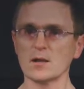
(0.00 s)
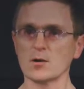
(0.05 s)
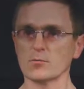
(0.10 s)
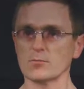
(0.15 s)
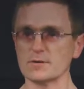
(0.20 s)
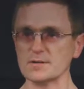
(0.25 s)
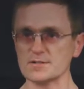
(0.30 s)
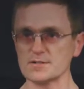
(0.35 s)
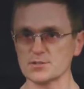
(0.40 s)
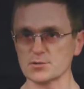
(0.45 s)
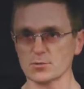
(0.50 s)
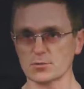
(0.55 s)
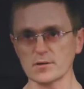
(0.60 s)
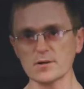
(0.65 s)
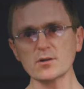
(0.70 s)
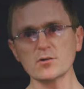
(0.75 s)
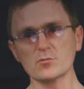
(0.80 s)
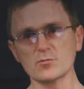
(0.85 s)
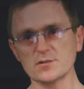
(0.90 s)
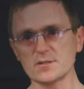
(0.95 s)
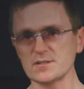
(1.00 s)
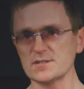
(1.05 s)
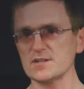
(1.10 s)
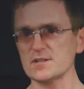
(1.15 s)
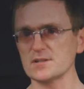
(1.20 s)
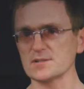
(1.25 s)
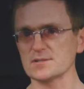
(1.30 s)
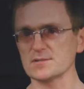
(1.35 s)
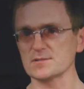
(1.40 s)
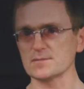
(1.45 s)
Restoring router
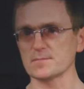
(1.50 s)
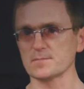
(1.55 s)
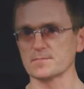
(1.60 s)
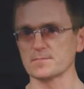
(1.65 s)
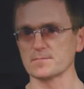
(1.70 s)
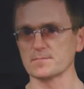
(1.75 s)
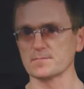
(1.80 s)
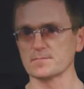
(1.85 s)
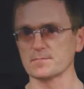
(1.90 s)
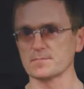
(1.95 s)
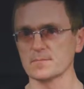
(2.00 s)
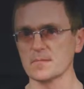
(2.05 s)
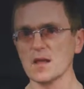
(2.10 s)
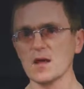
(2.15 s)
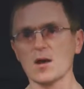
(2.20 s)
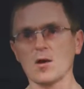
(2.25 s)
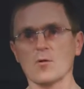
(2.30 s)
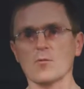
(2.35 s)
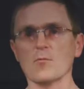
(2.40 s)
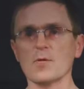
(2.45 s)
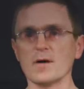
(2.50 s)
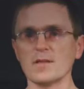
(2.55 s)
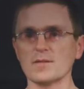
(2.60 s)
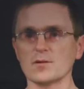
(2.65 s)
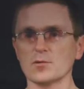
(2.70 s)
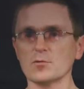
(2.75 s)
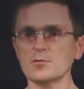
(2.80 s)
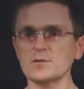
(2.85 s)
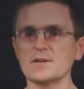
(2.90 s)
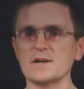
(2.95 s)
settings. When
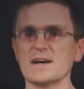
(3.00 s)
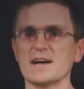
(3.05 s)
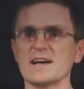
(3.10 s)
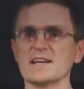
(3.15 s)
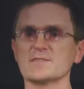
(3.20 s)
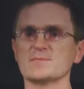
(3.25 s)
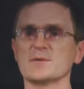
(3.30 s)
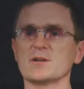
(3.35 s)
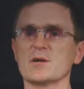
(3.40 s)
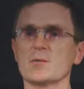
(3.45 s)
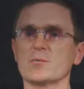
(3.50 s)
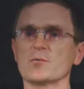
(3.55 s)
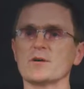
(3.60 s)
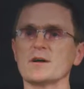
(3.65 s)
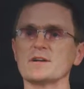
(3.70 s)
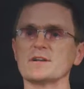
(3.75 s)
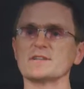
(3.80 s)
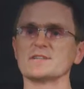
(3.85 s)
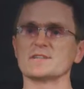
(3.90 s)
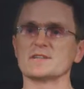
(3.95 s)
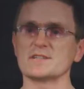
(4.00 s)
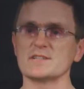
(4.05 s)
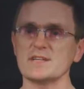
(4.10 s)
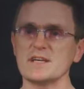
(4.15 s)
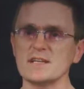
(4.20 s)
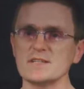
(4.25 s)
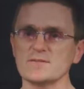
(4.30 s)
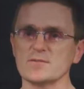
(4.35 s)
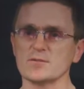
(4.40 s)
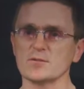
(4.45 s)
the router has been upgraded
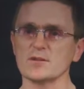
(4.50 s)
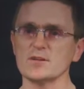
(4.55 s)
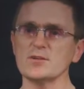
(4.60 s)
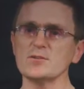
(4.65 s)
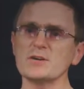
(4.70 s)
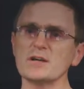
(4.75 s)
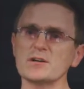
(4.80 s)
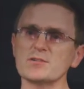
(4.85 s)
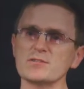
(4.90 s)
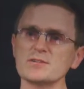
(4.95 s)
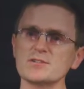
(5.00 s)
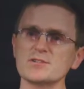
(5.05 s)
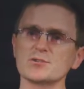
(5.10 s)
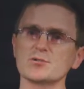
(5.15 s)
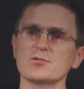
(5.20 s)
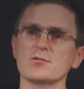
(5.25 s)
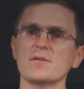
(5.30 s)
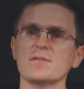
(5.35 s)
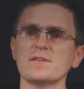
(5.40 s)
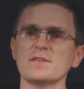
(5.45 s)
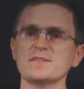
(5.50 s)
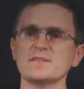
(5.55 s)
successfully, you can restore the